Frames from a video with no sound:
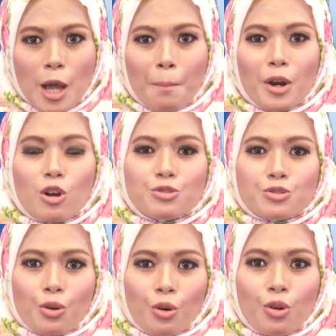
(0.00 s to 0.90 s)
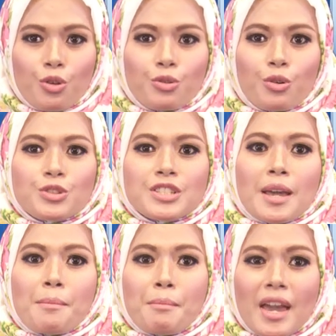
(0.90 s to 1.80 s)
but also those
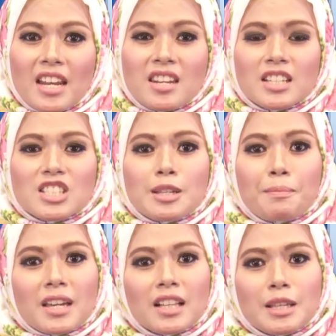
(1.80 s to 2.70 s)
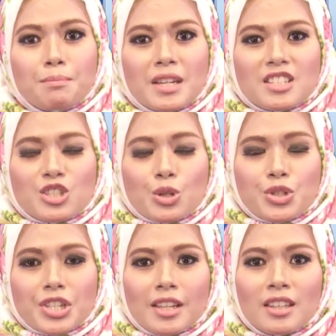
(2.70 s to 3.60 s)
they may not typically be
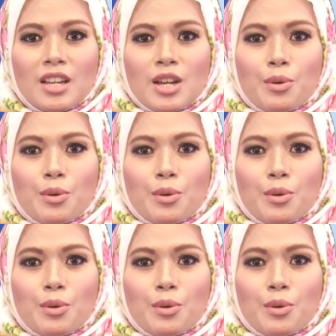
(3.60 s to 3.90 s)
associated